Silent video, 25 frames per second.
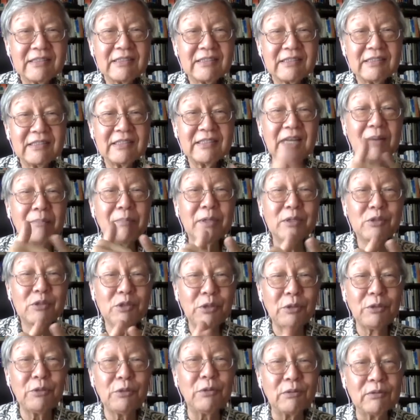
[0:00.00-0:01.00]
Number
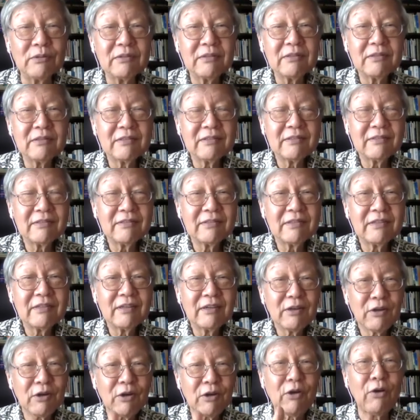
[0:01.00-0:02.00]
two,
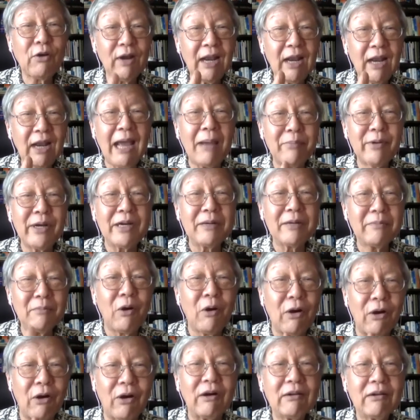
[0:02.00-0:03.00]
collaborate
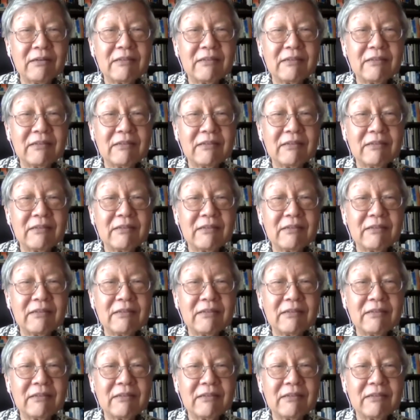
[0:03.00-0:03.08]
more.